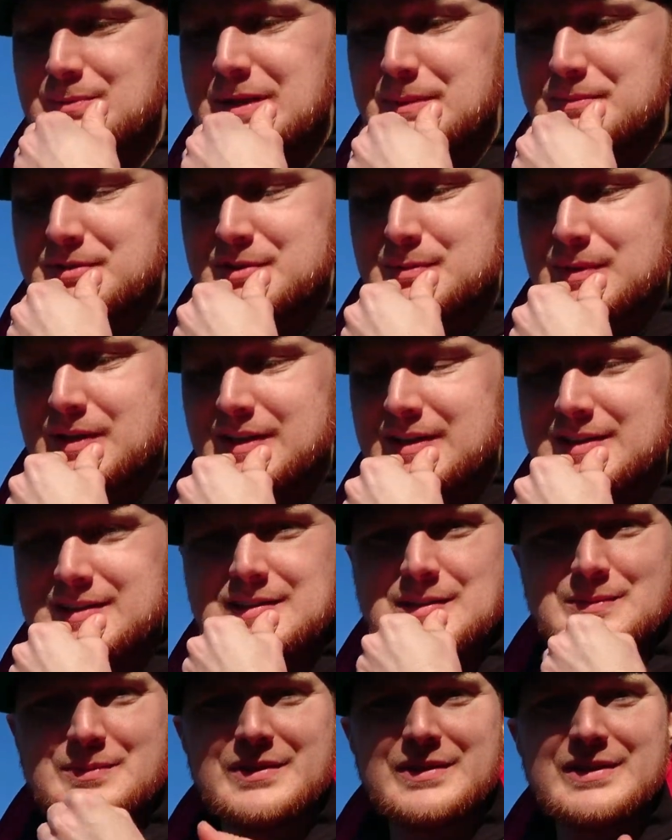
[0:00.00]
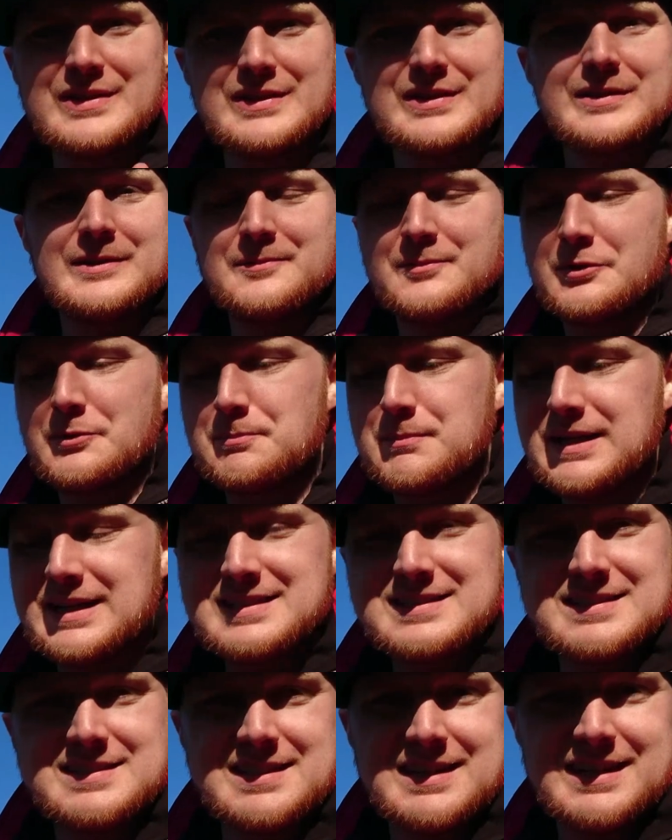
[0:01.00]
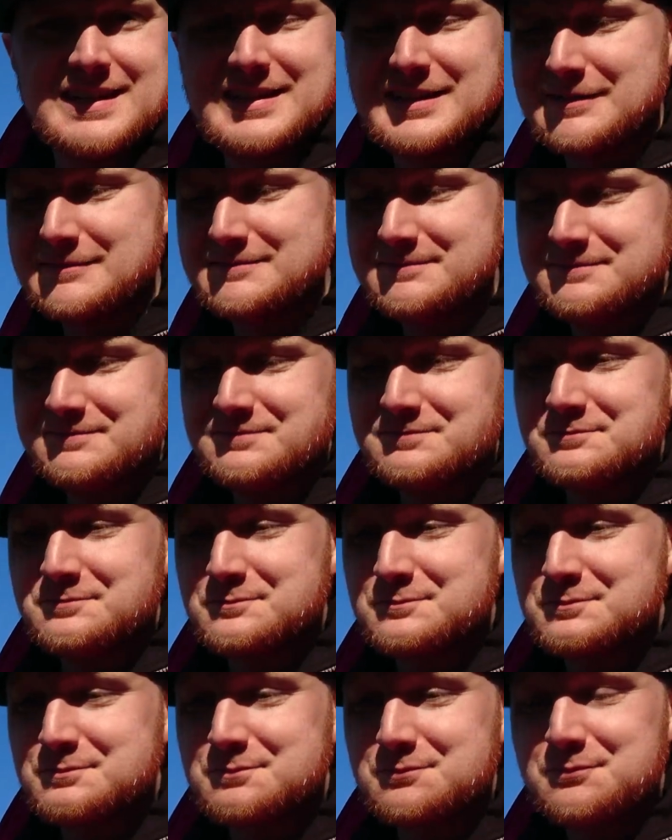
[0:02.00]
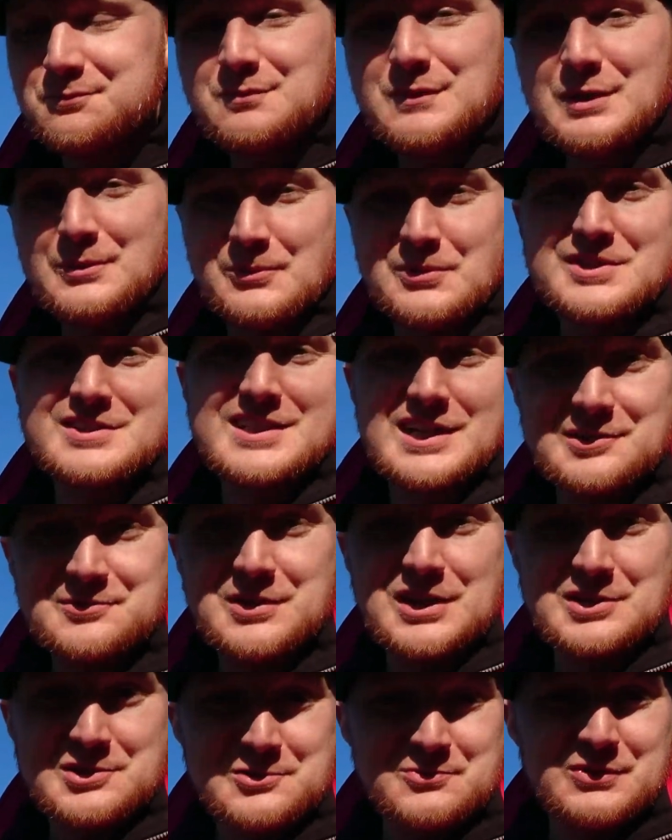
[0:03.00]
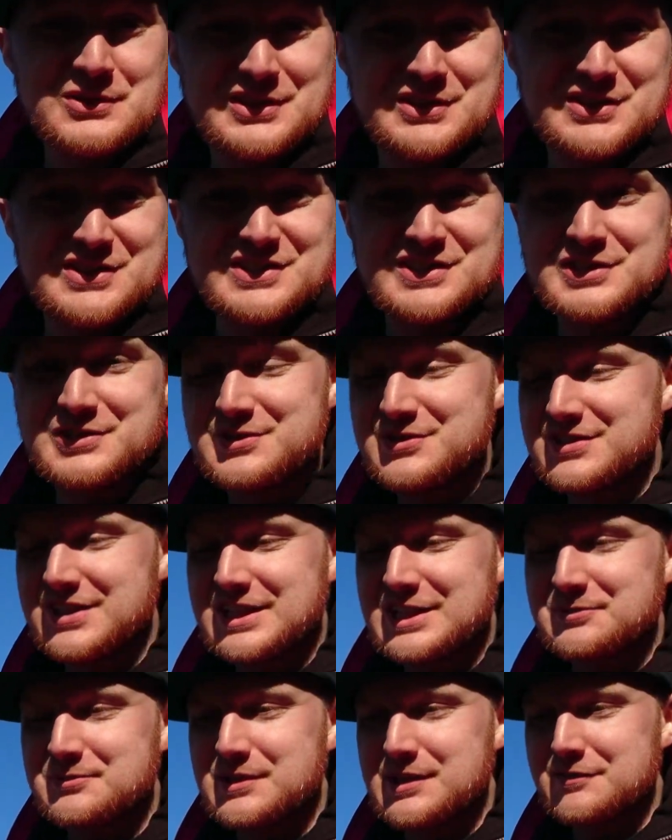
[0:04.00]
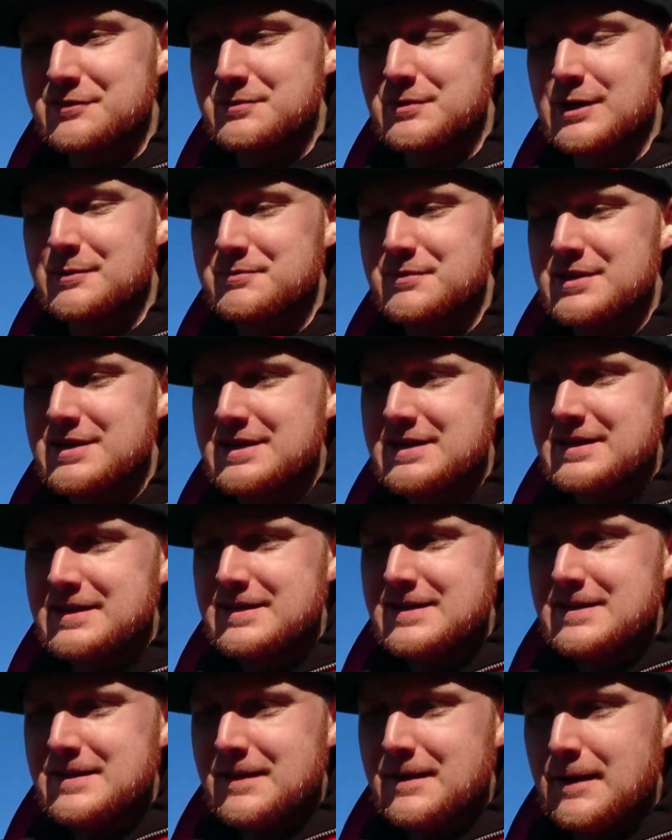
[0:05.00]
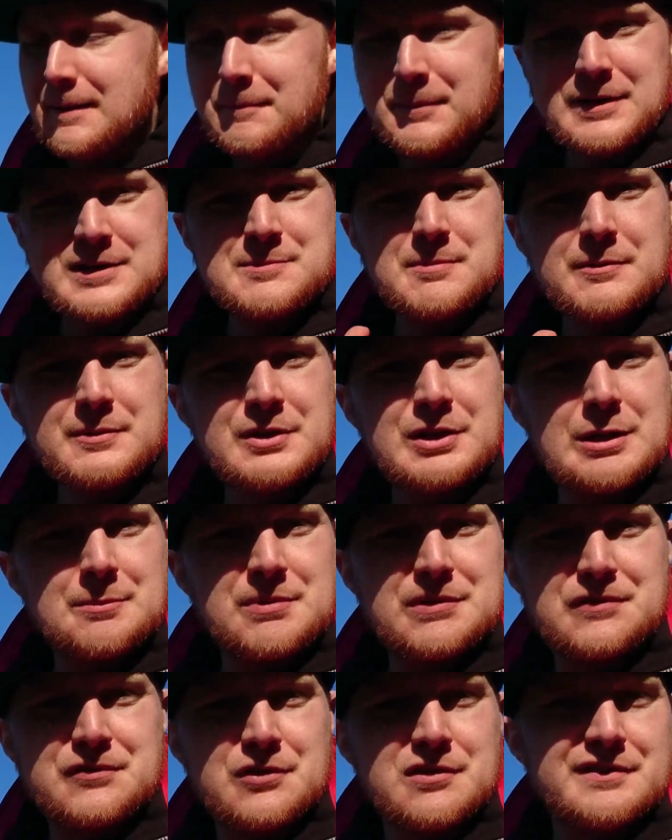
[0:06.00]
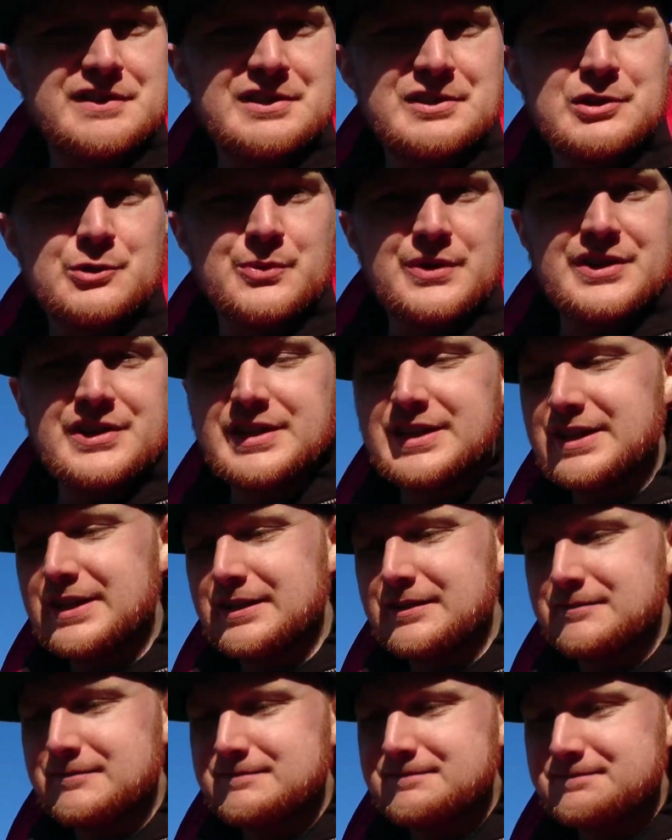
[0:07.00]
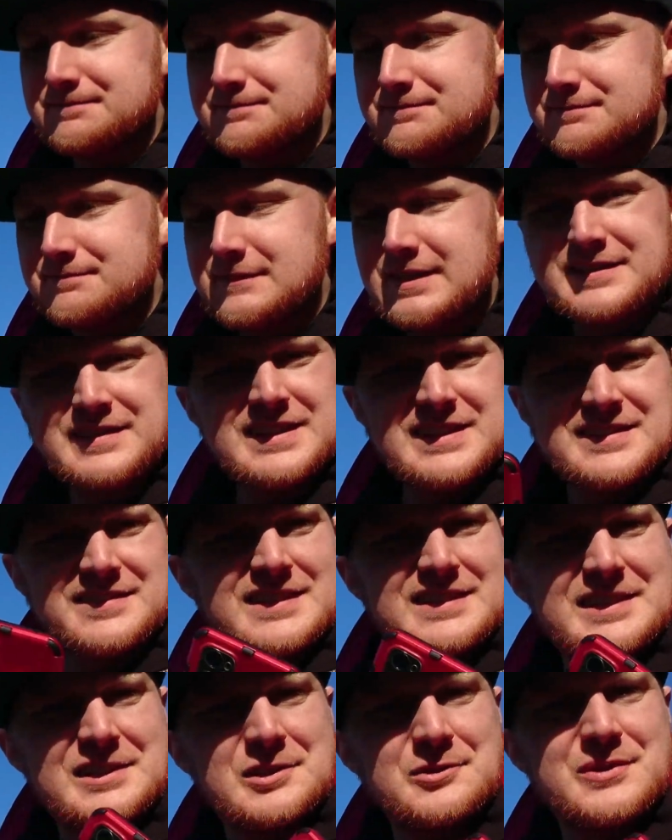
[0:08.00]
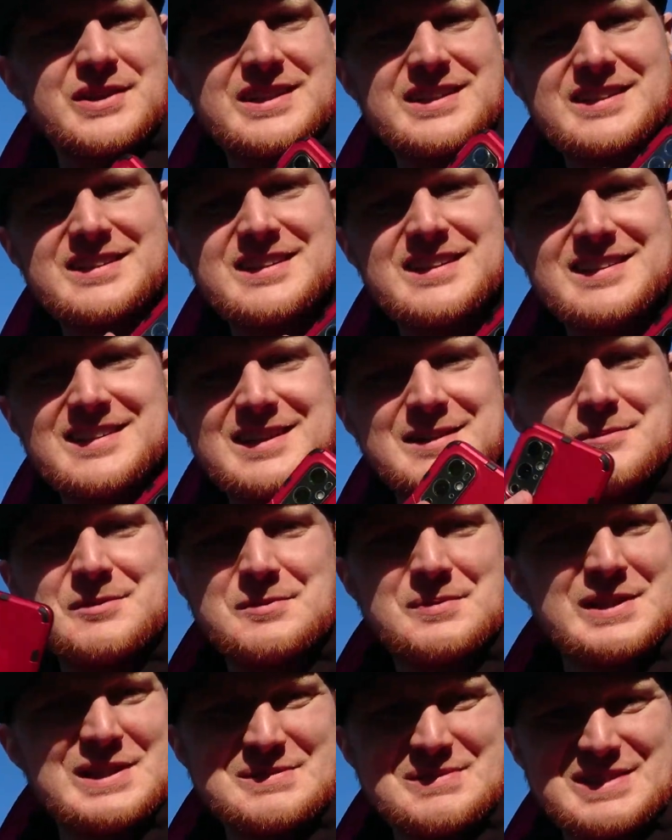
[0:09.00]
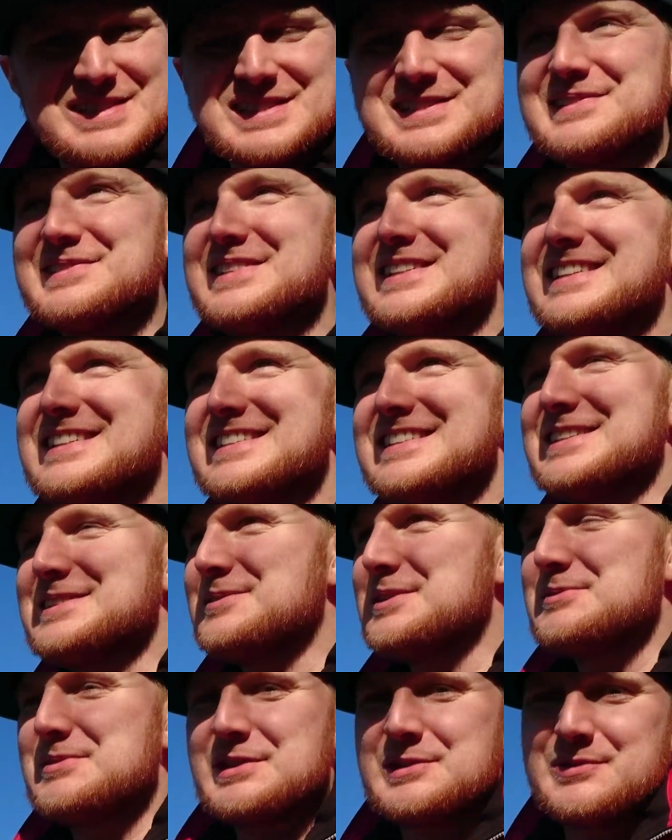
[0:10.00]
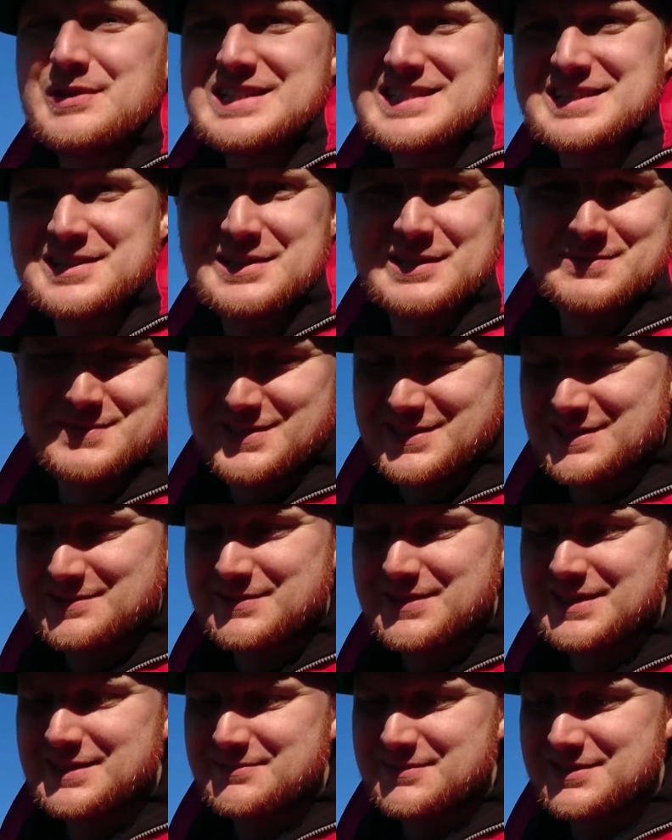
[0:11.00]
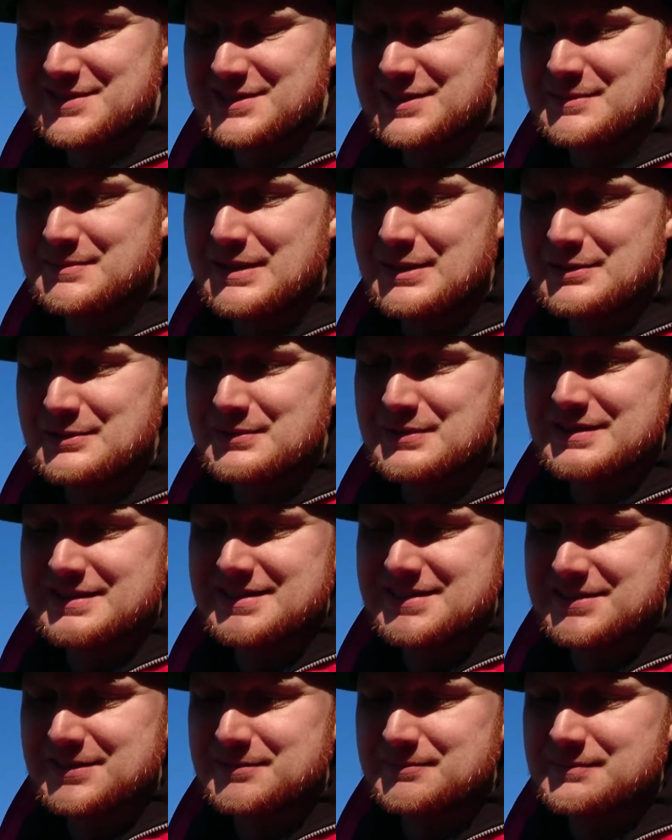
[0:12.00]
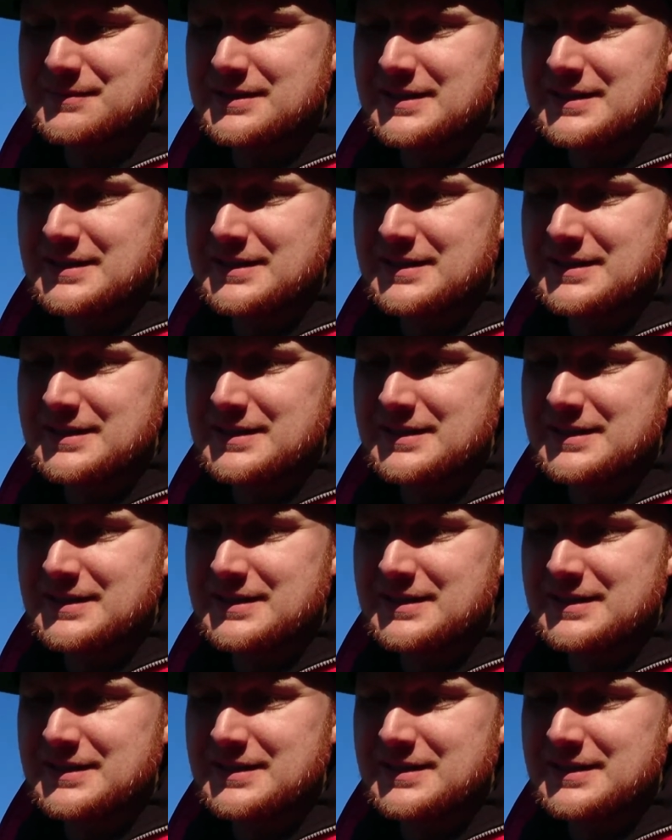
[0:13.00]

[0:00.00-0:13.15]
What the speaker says: Mamoswines with max attack, which I should really consider taking one of them up. But it's probably gonna be for a video where I need it. I think I said that already, didn't I? I'm repeating myself. Yeah, when Rayquaza comes to something, I'm just gonna power one of these up.